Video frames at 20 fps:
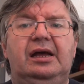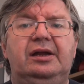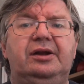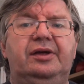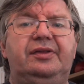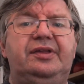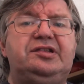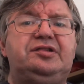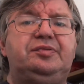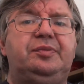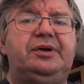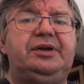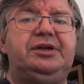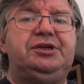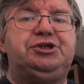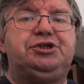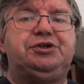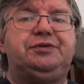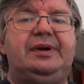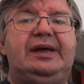Now this one
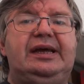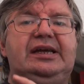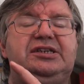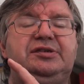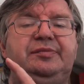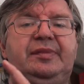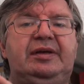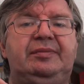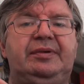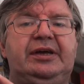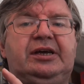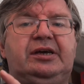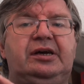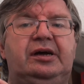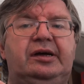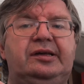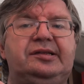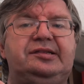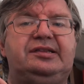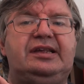intrigued me
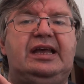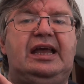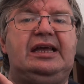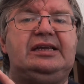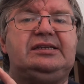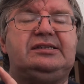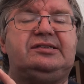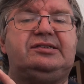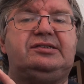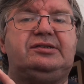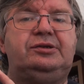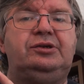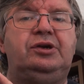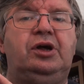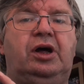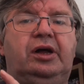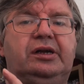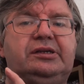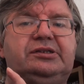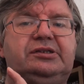because it's
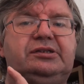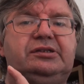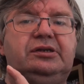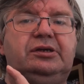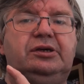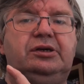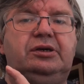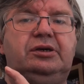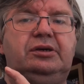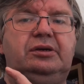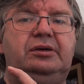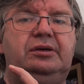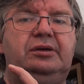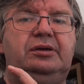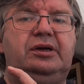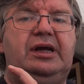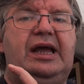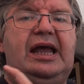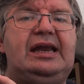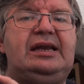not
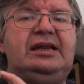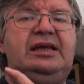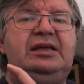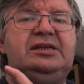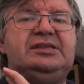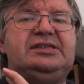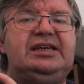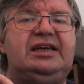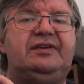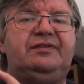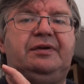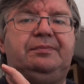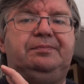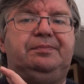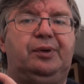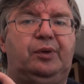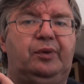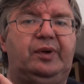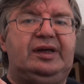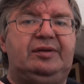any David
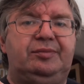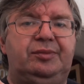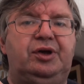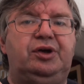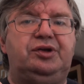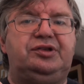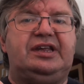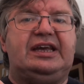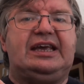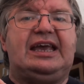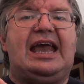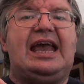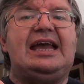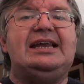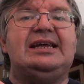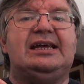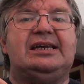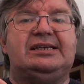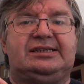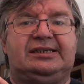Bowie music
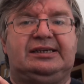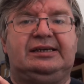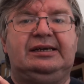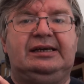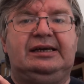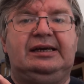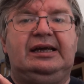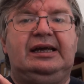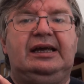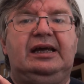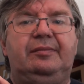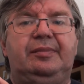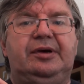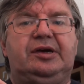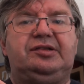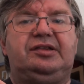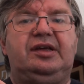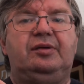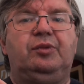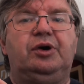in it,
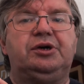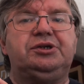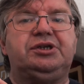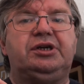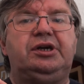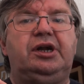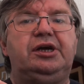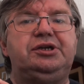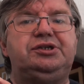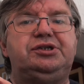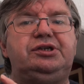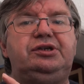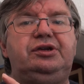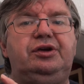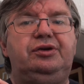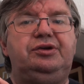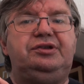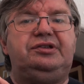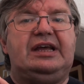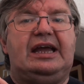because they weren't allowed to
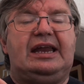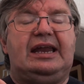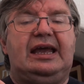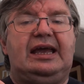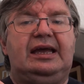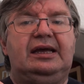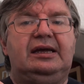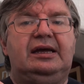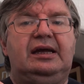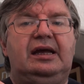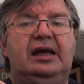use any.